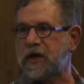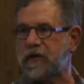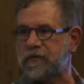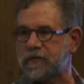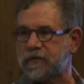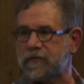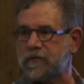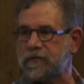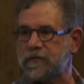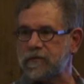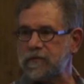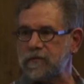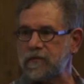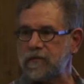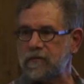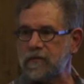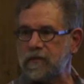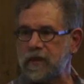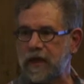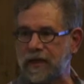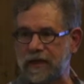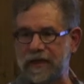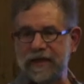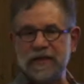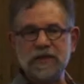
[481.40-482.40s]
stuff.
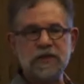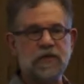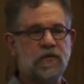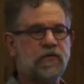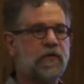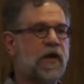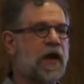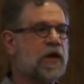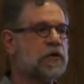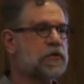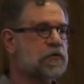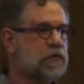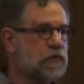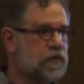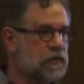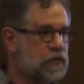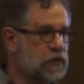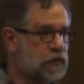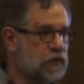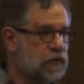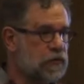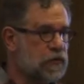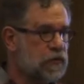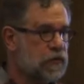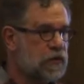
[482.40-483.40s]
At least a factor of
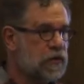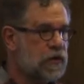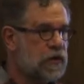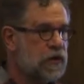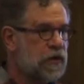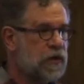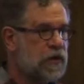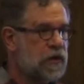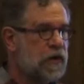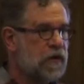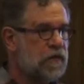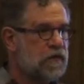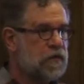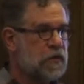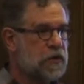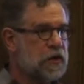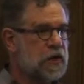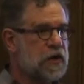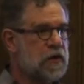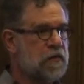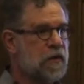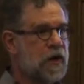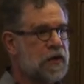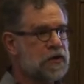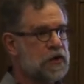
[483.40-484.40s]
2. If you
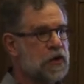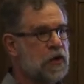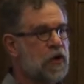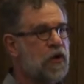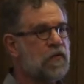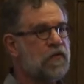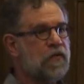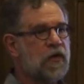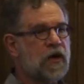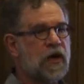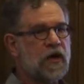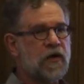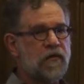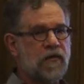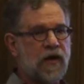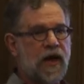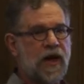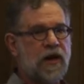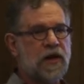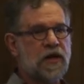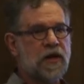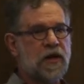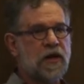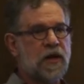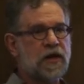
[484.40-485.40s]
think about the overhead of
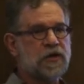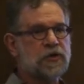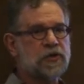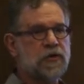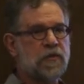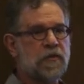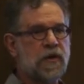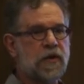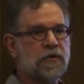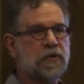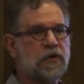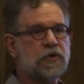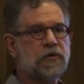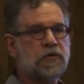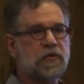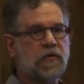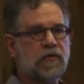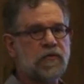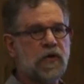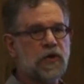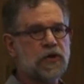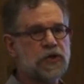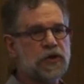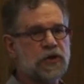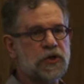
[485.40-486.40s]
adding an extra method to
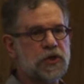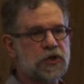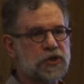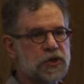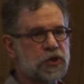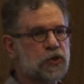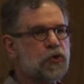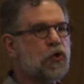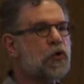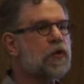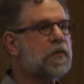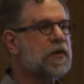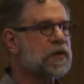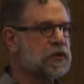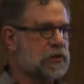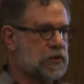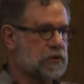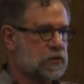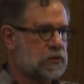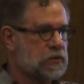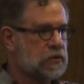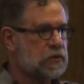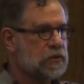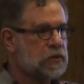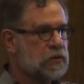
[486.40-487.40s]
a function, it's
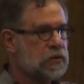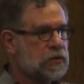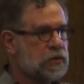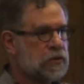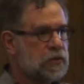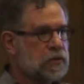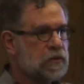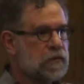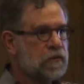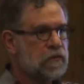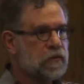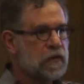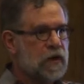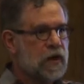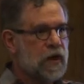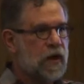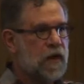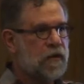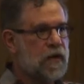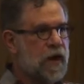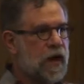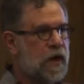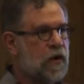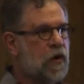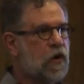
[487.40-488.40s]
enormous.
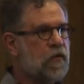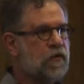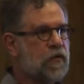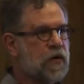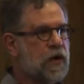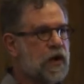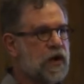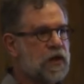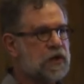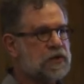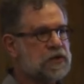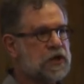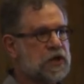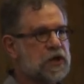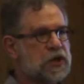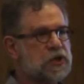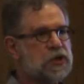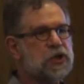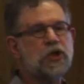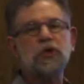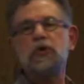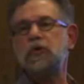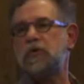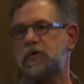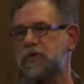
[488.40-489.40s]
And that overhead is a
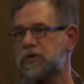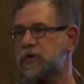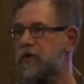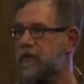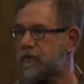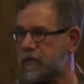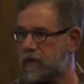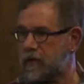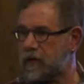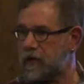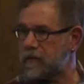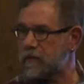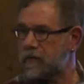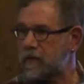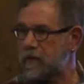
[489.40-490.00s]
continuous overhead.